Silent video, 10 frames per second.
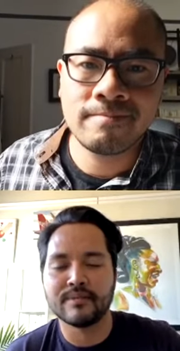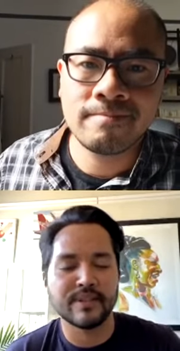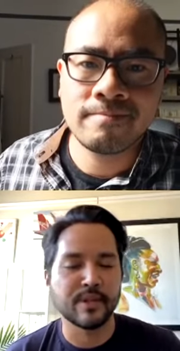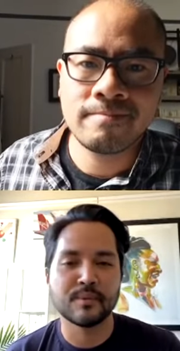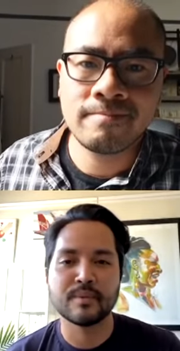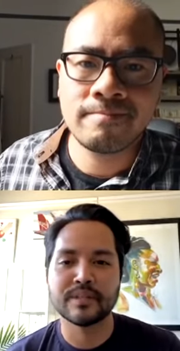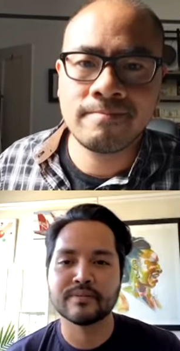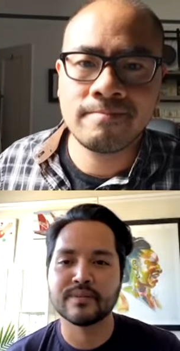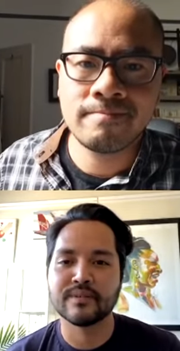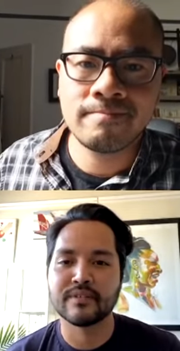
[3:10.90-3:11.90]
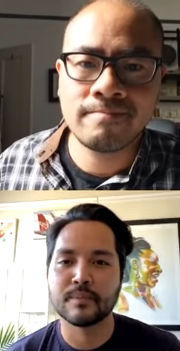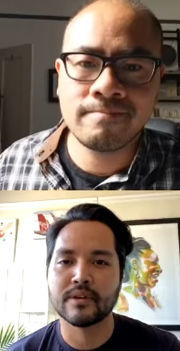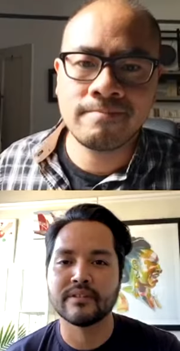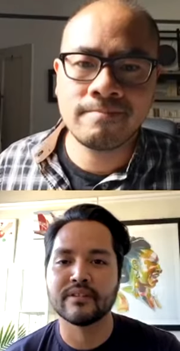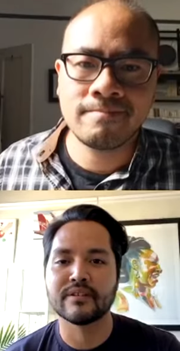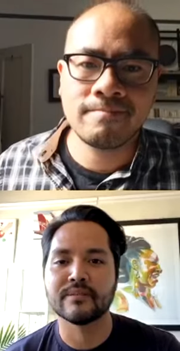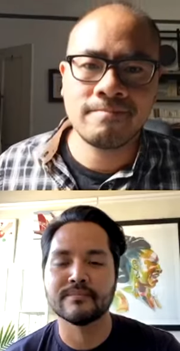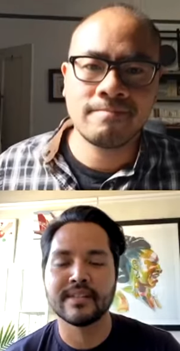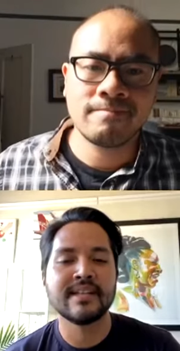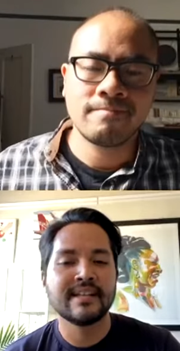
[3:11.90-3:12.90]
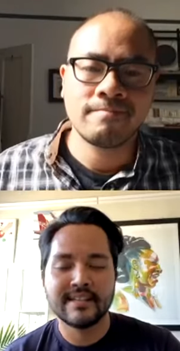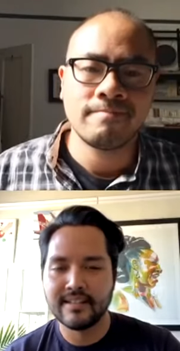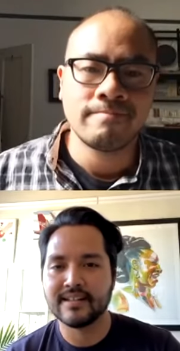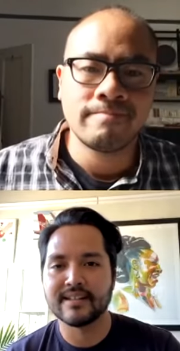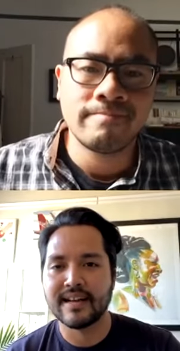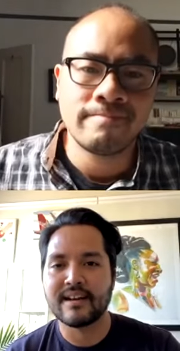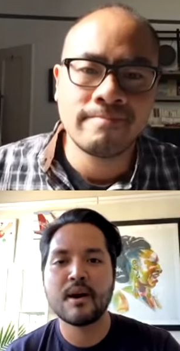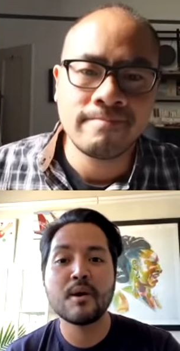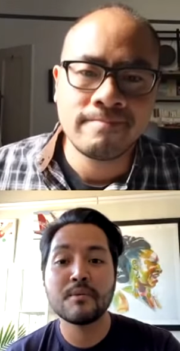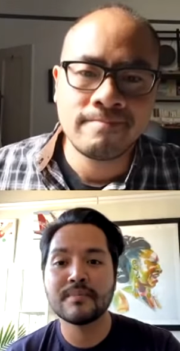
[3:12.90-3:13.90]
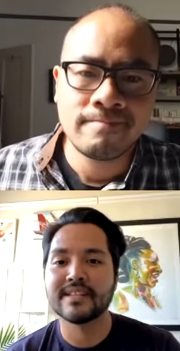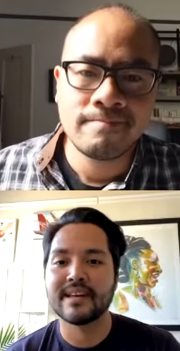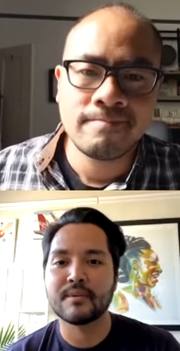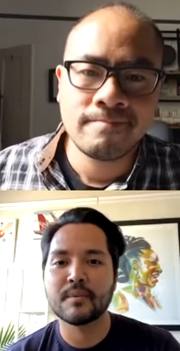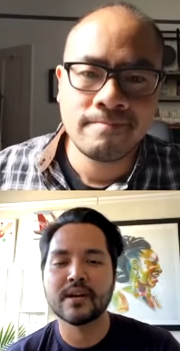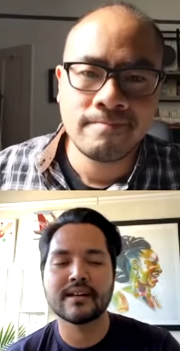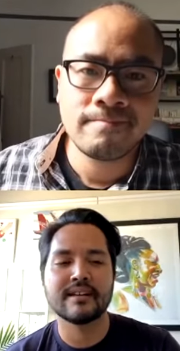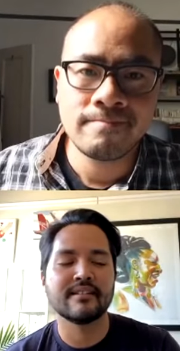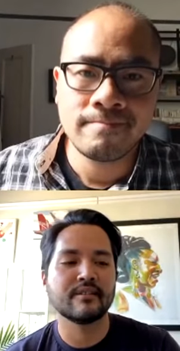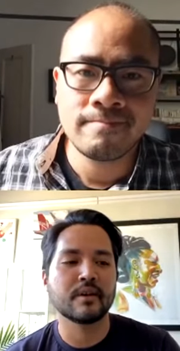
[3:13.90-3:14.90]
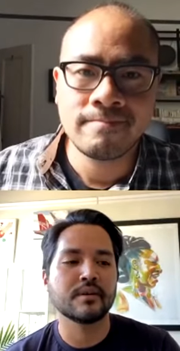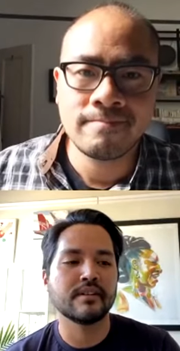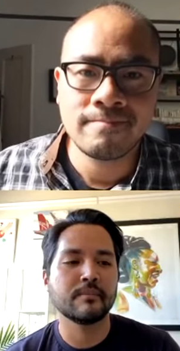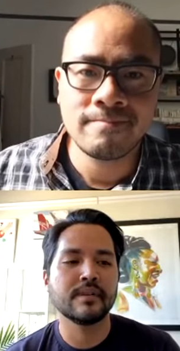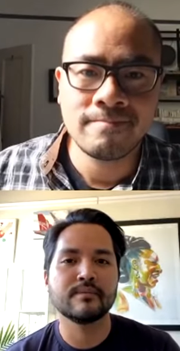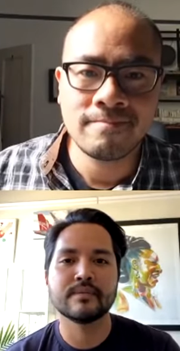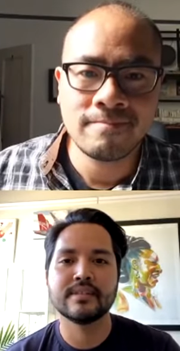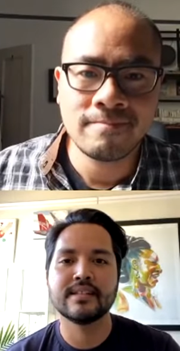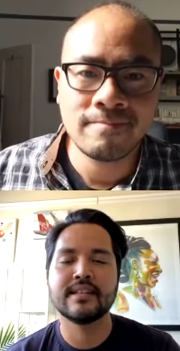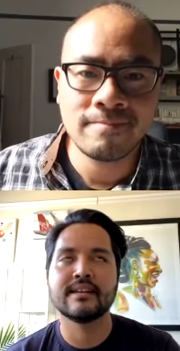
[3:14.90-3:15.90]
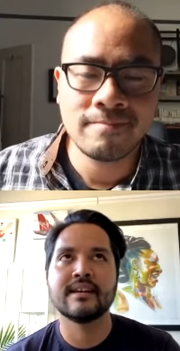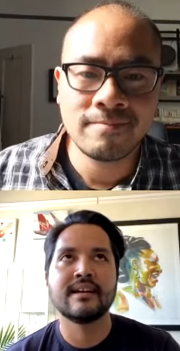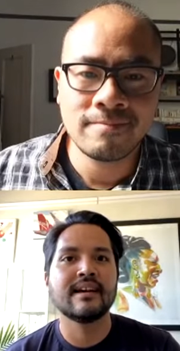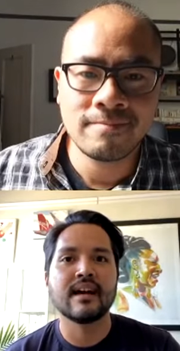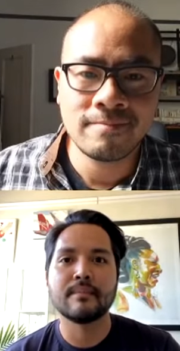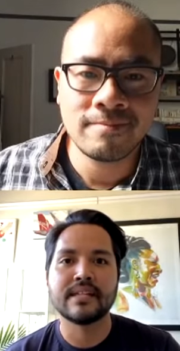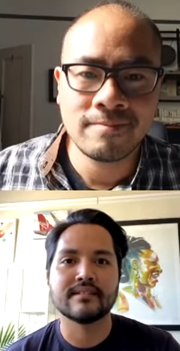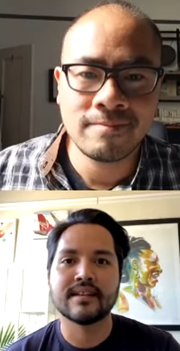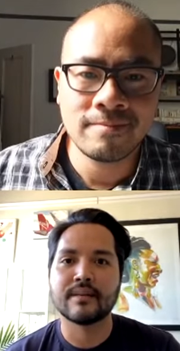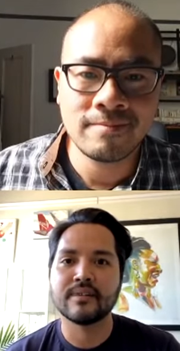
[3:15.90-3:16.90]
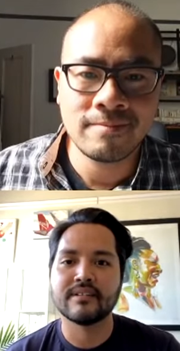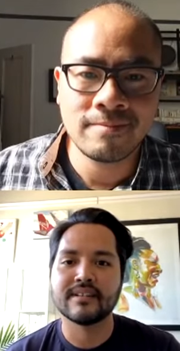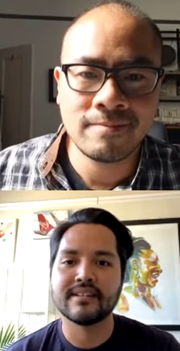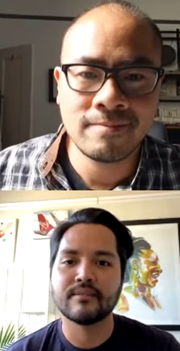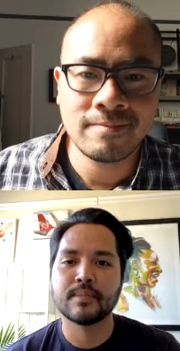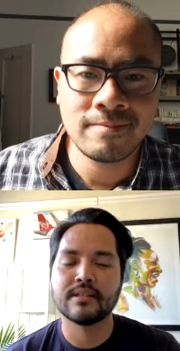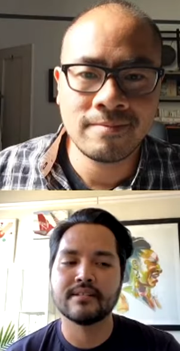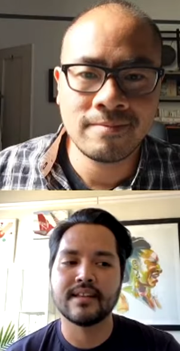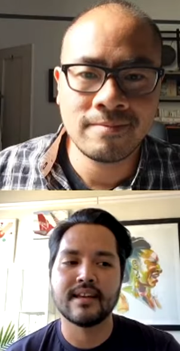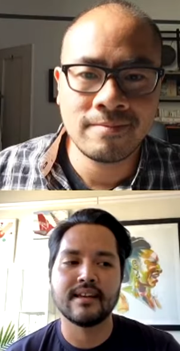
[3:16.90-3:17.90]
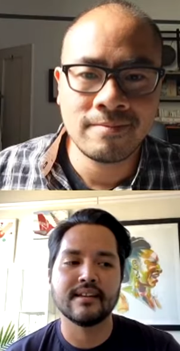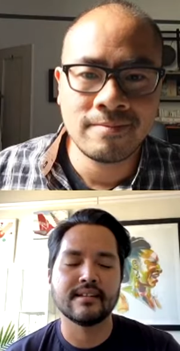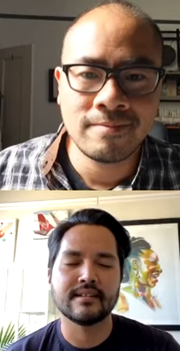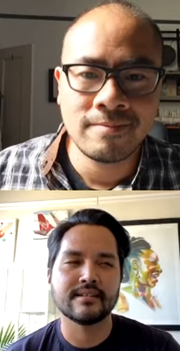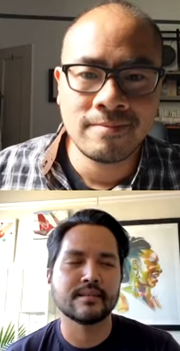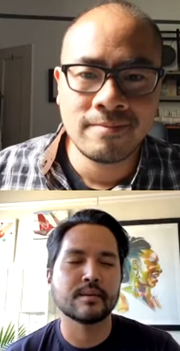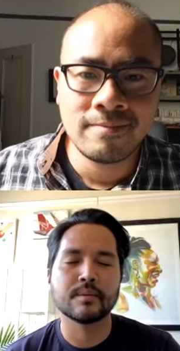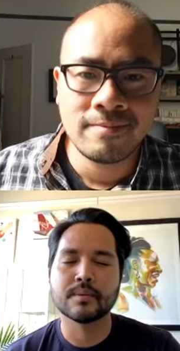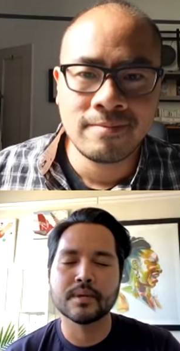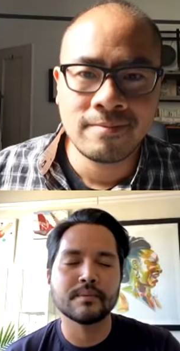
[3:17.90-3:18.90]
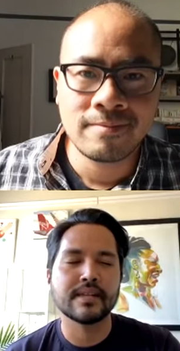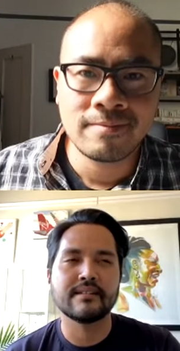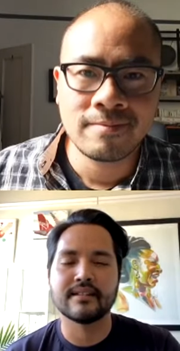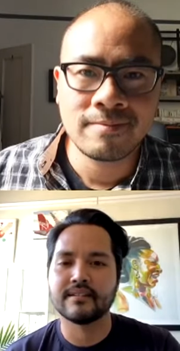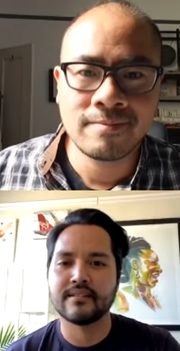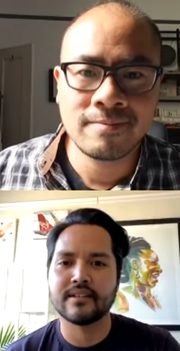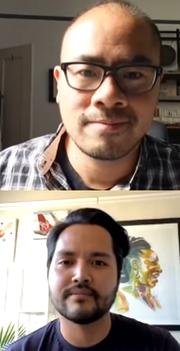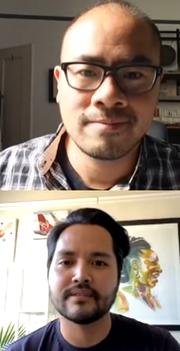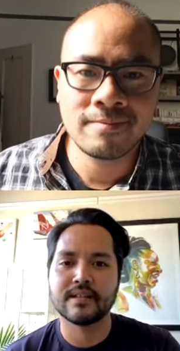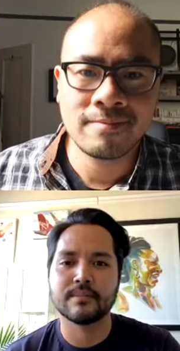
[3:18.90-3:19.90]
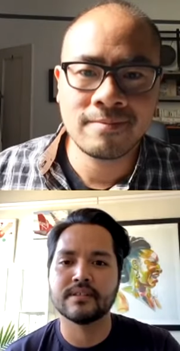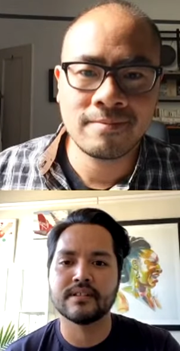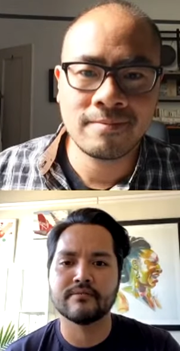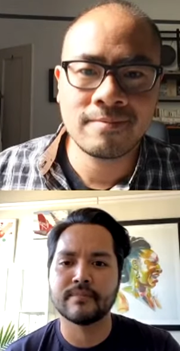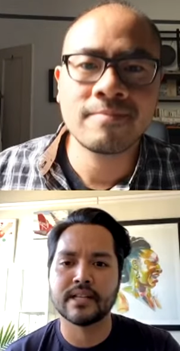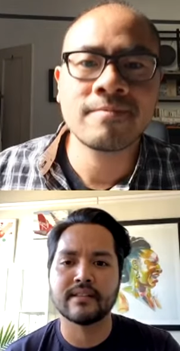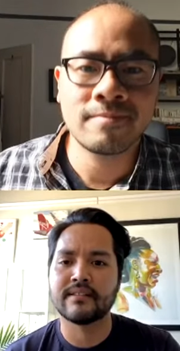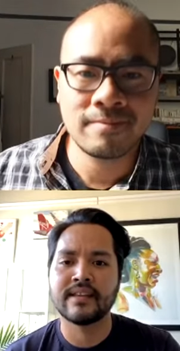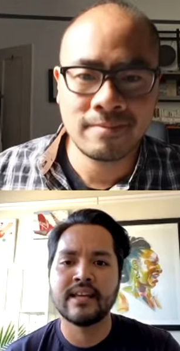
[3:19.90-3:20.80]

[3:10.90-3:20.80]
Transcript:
Speaker 1: you know wonderful support system here at home and at work. And so it's been really, I mean, obviously, it's been a whirlwind and tough couple of months.